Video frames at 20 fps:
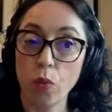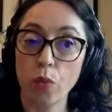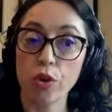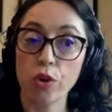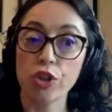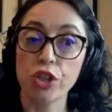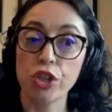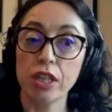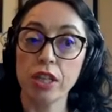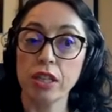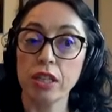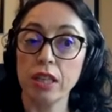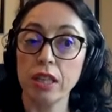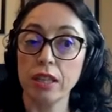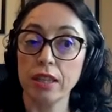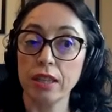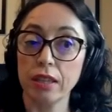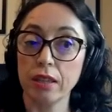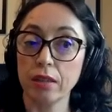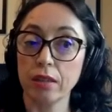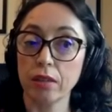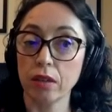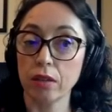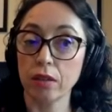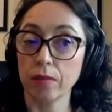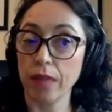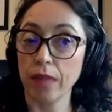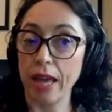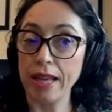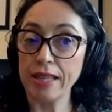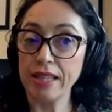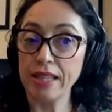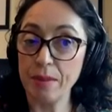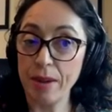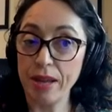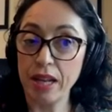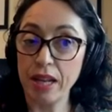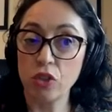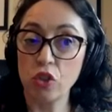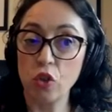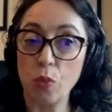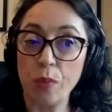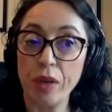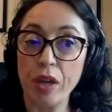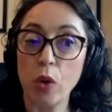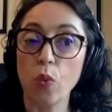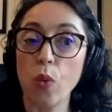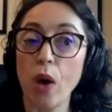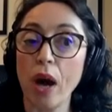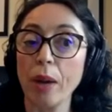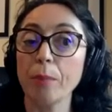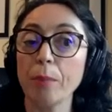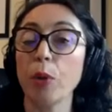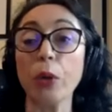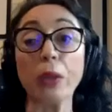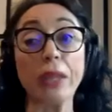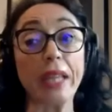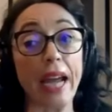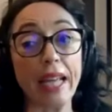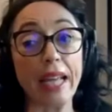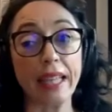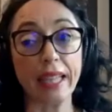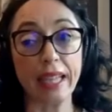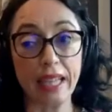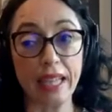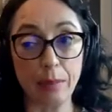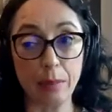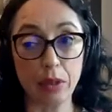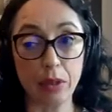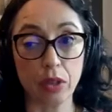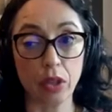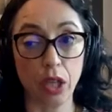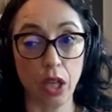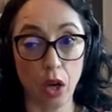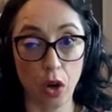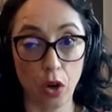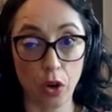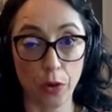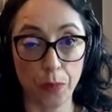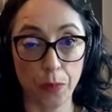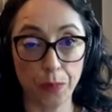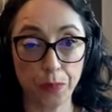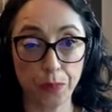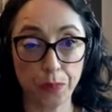which is mm, estimated to be 1.8 kilometer long.